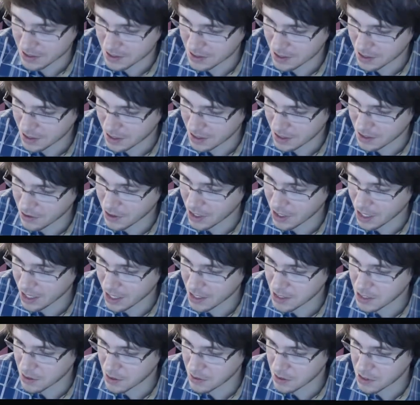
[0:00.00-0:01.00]
Uh, you get x
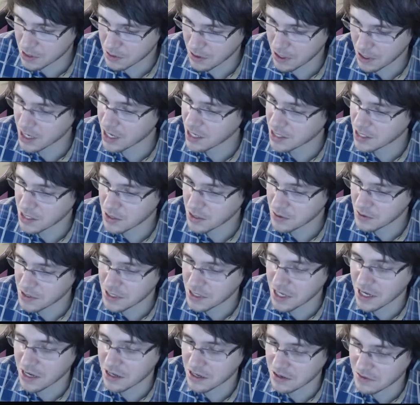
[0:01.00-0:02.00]
equals three and x equals
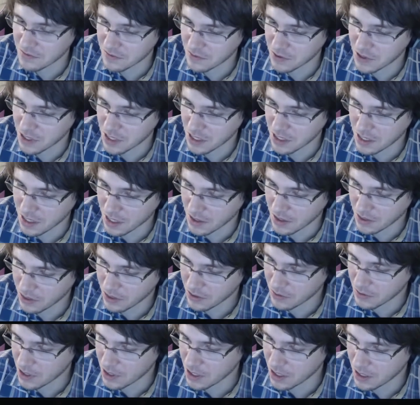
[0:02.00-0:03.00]
negative one and
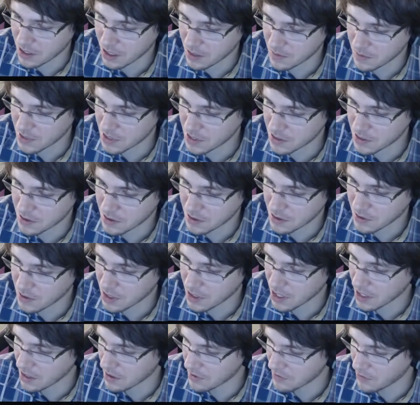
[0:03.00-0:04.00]
three comma zero
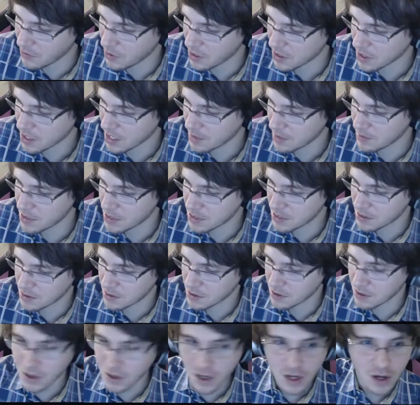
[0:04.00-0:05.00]
negative one comma
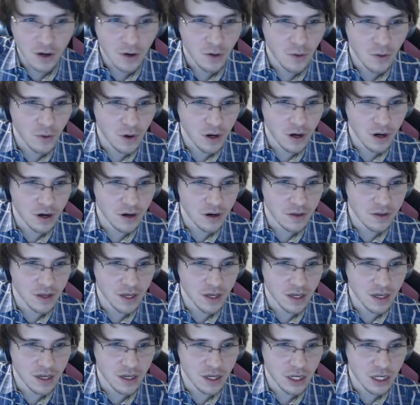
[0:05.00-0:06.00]
zero, where
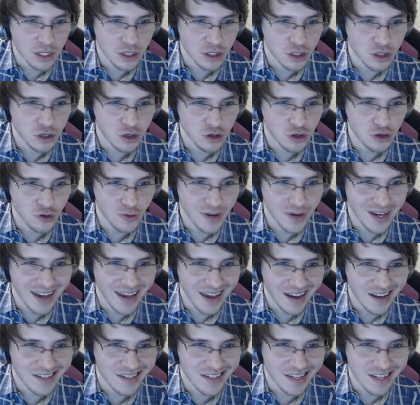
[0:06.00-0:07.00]
the two
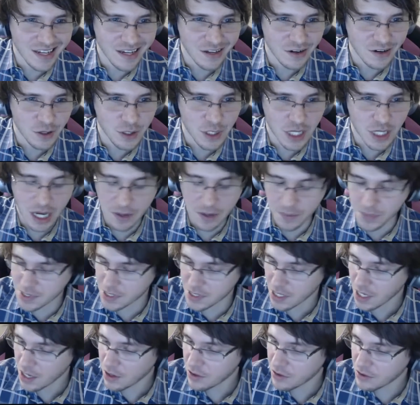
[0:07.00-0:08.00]
x
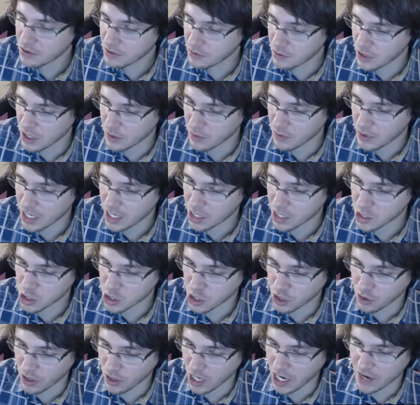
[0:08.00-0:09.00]
intercepts three, we actually
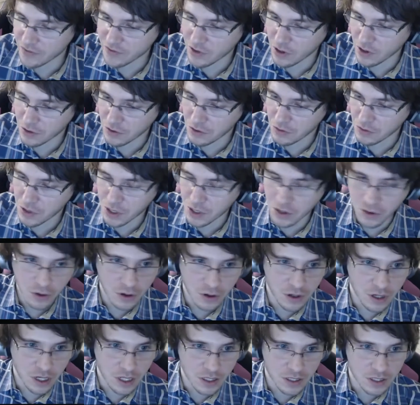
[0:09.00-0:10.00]
graphed our three
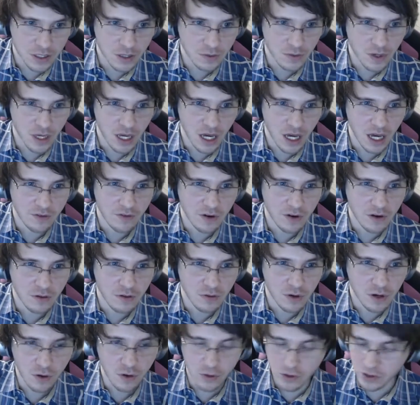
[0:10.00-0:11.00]
coordinates. So we have our three
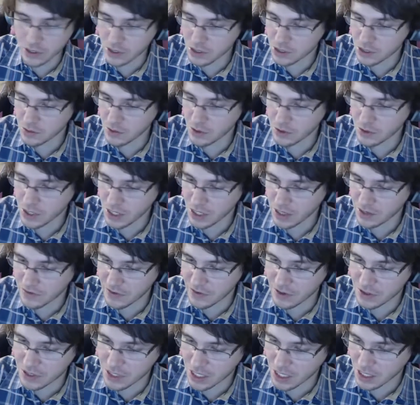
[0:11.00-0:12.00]
coordinates. We wrote down the
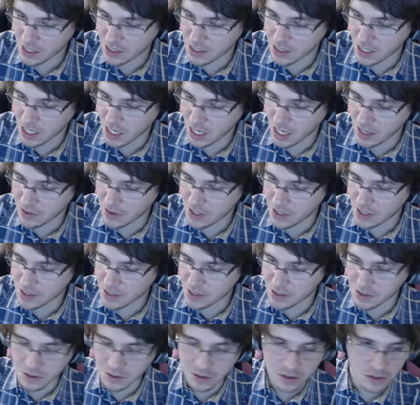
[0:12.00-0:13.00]
vertex and these
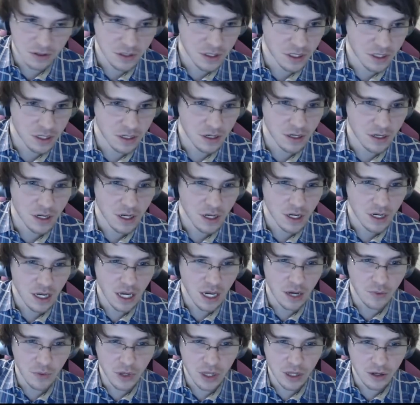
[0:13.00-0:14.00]
zeros here,
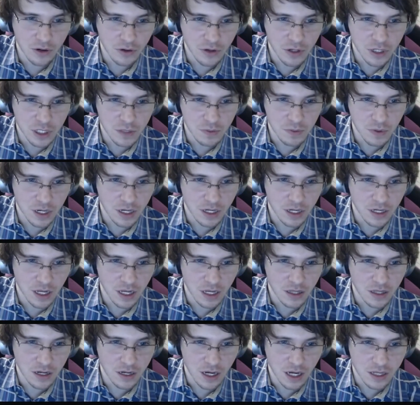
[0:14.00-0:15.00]
and we literally just played connect
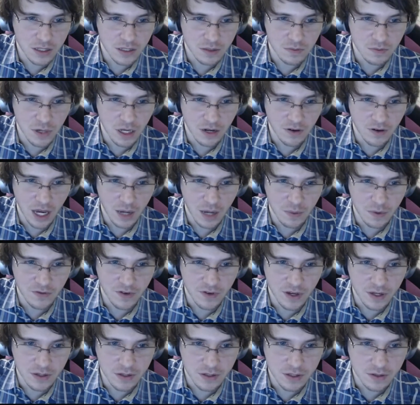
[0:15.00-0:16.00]
the dots and made a happy
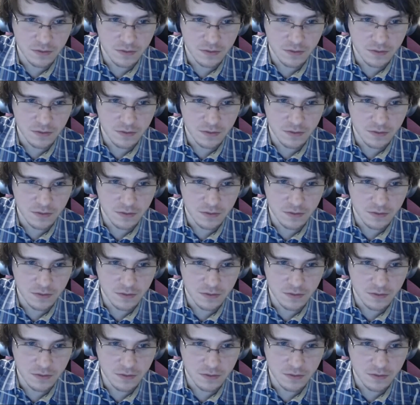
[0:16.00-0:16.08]
face.